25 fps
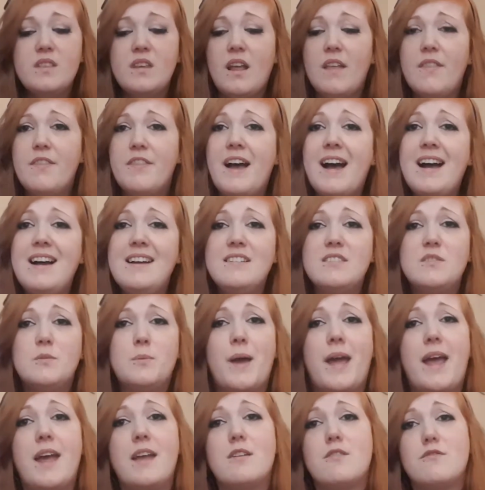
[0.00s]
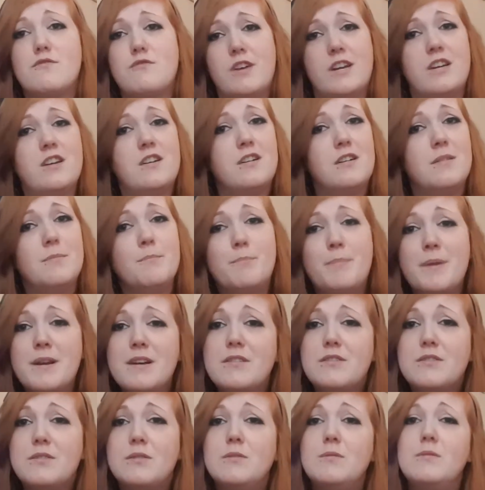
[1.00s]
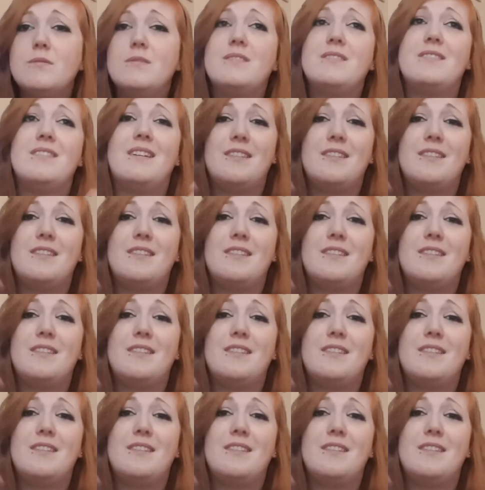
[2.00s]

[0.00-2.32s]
That is when Reiner and Bertolt